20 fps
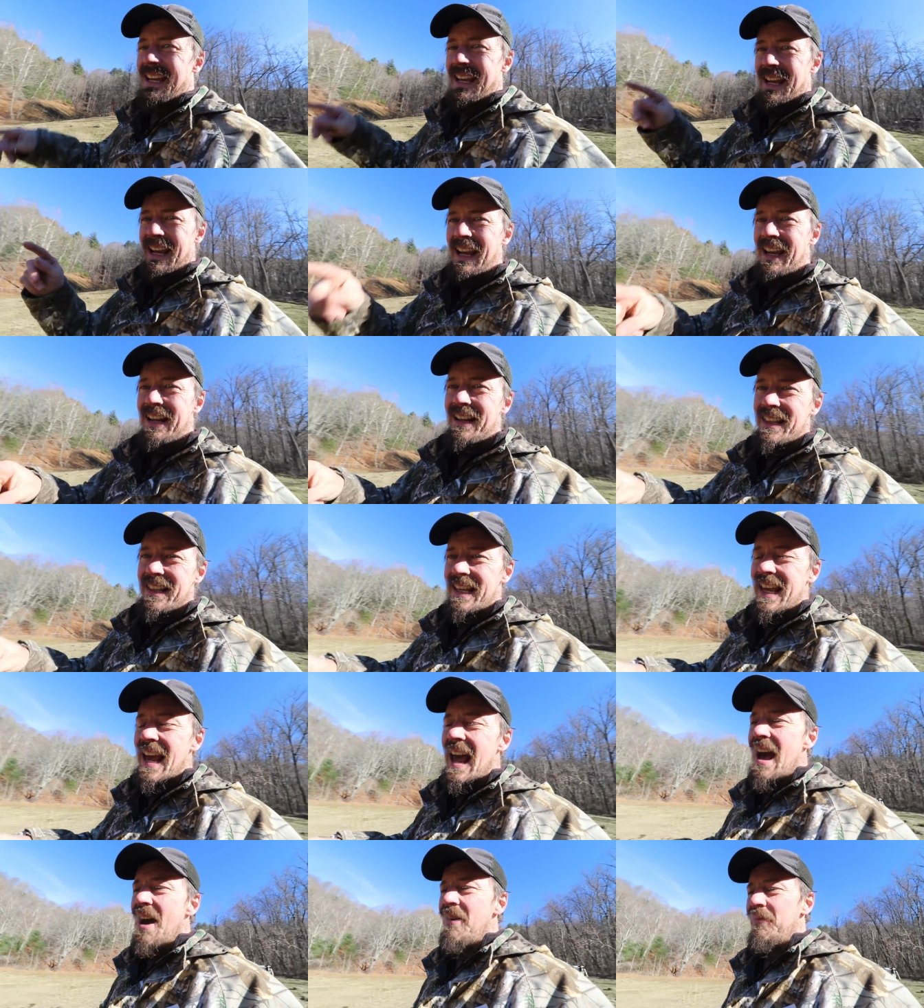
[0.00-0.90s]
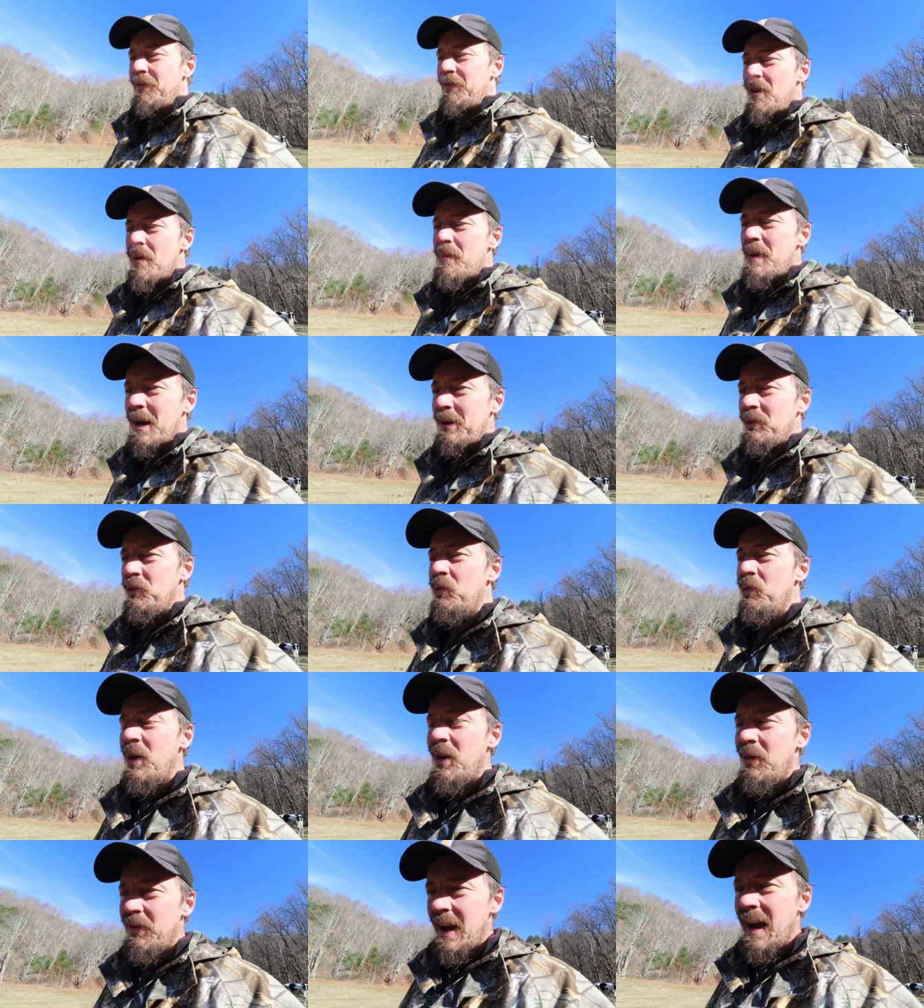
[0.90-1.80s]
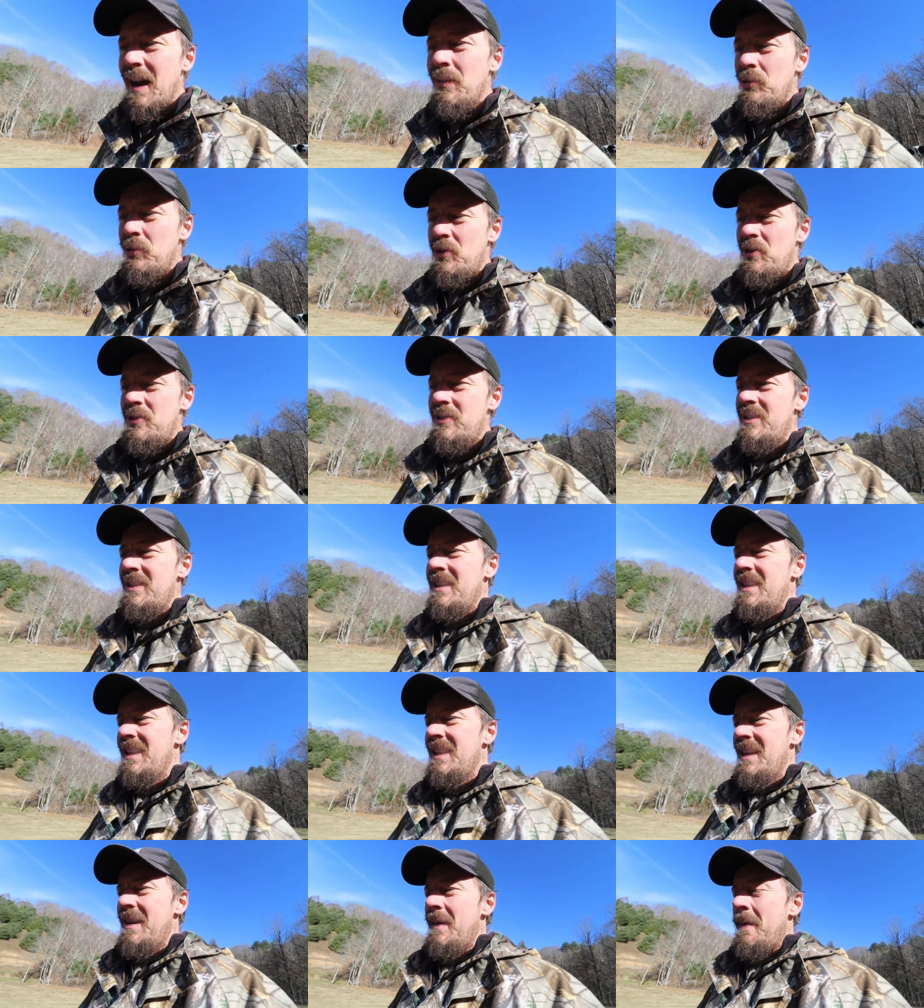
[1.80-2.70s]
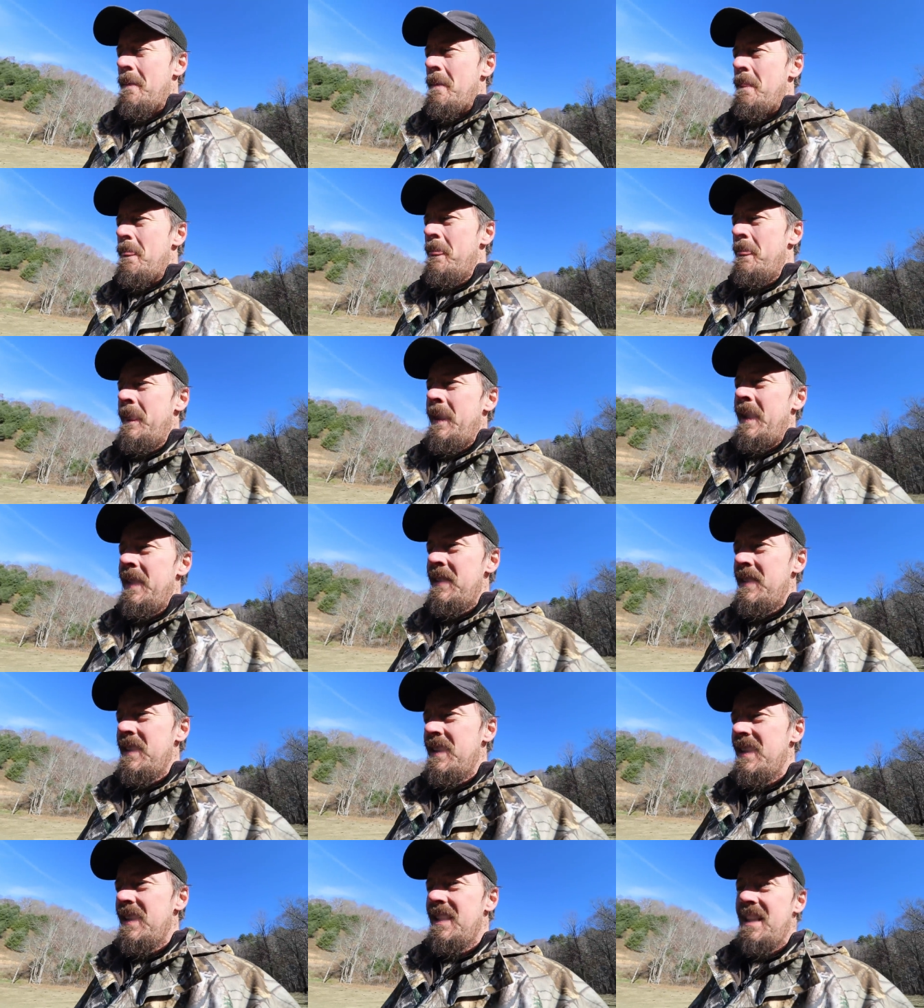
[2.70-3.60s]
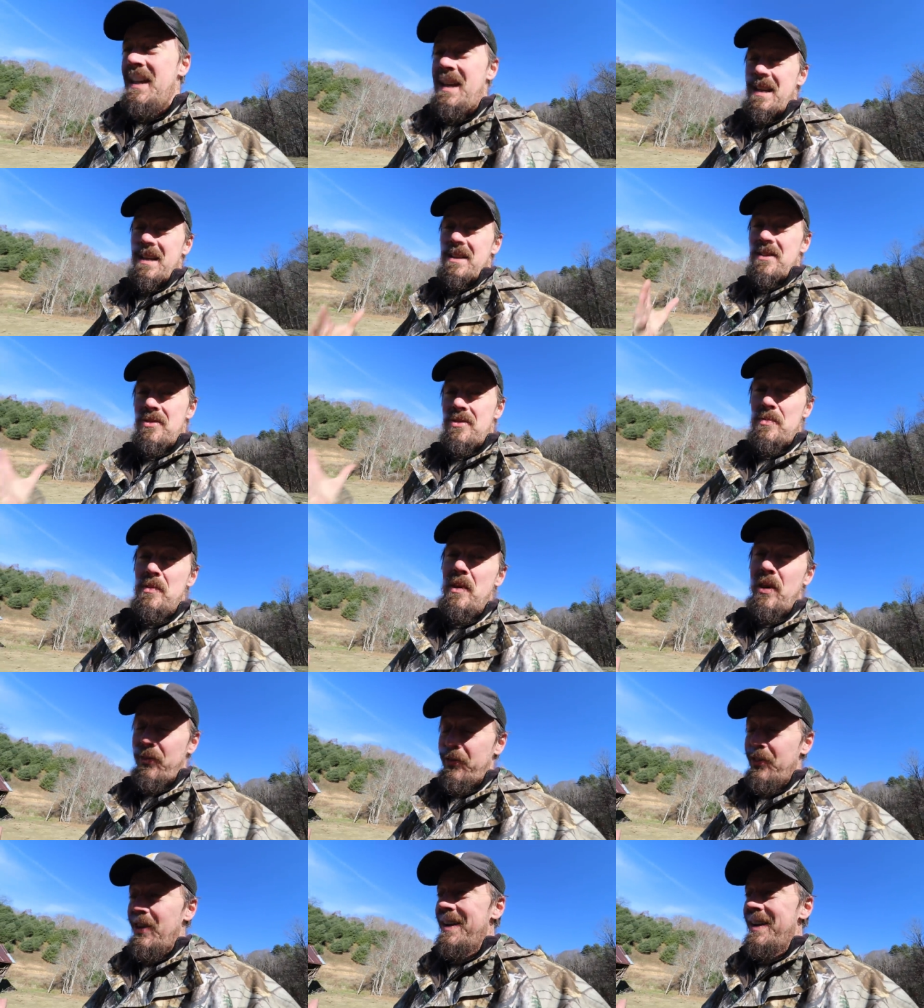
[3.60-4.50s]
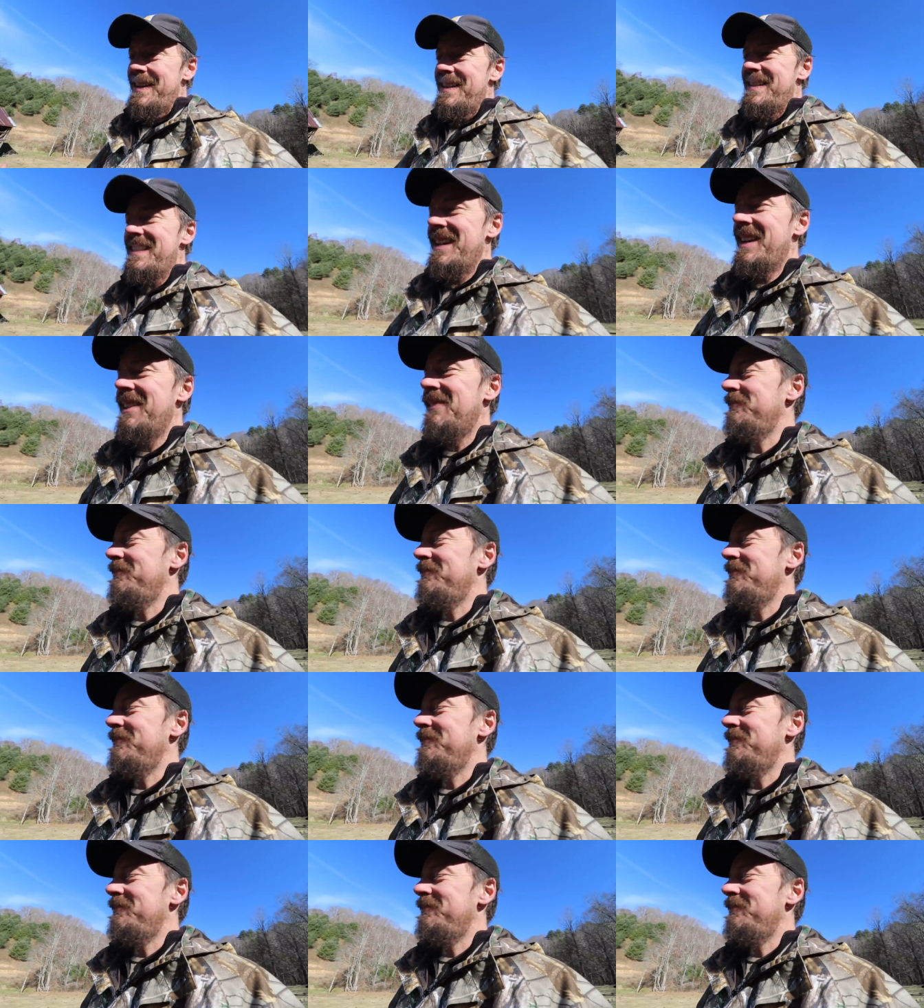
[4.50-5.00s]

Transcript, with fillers: and the calf for about 12 hours. And then there's milk for us.